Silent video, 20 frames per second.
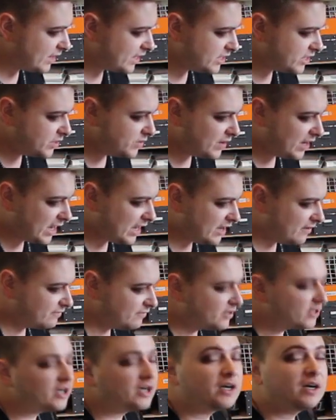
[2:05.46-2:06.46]
that you have
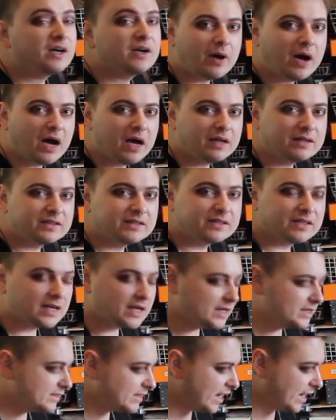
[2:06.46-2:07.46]
your pots
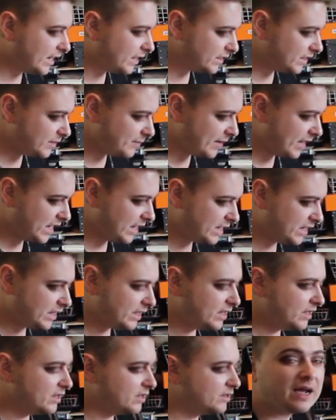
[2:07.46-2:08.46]
entirely painted,